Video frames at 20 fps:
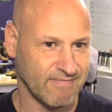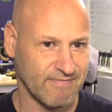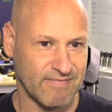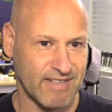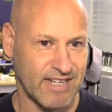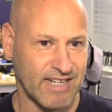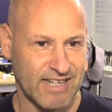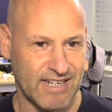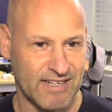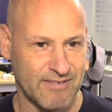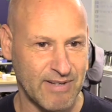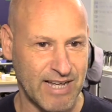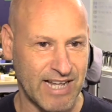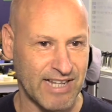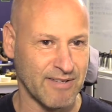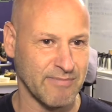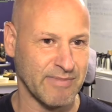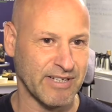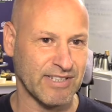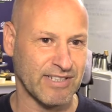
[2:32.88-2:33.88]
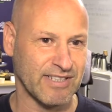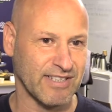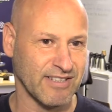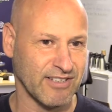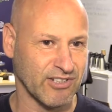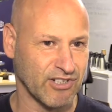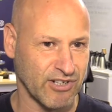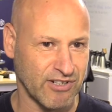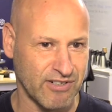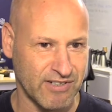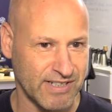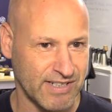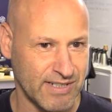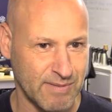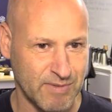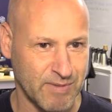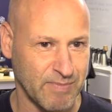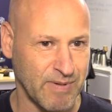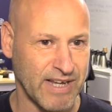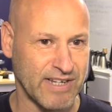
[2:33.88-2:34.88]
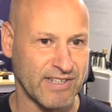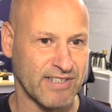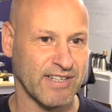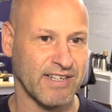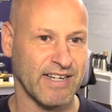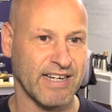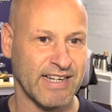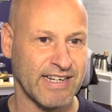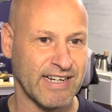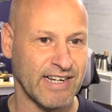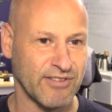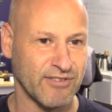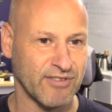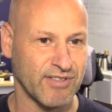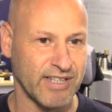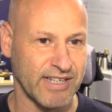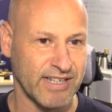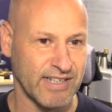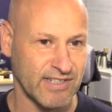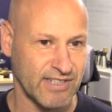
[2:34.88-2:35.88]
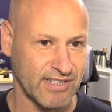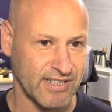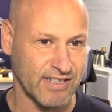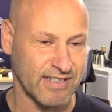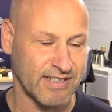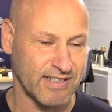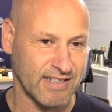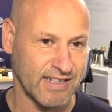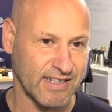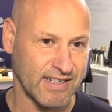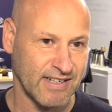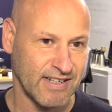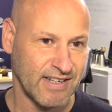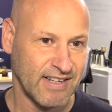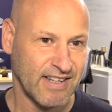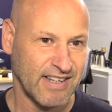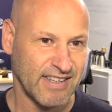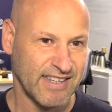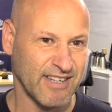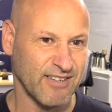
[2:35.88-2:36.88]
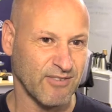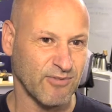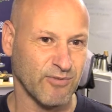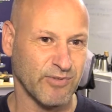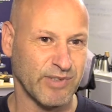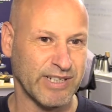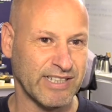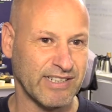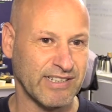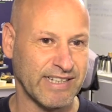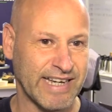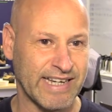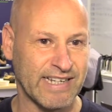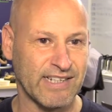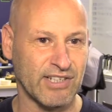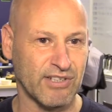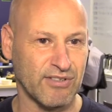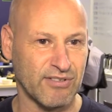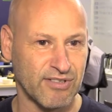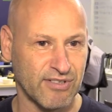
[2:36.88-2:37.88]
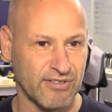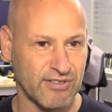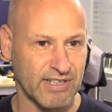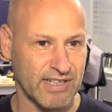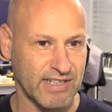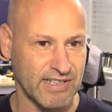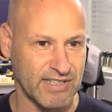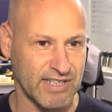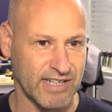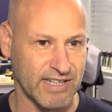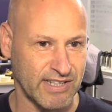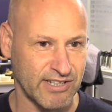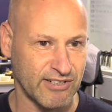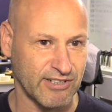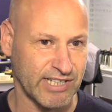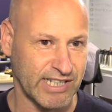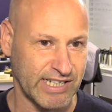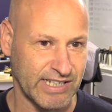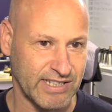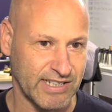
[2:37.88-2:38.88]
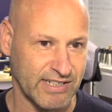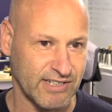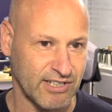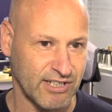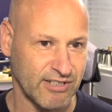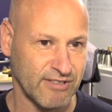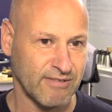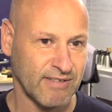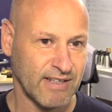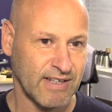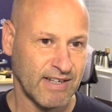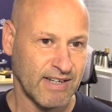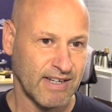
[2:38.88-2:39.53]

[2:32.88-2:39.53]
elements in the journalism space and other things that real end users can sink their teeth into.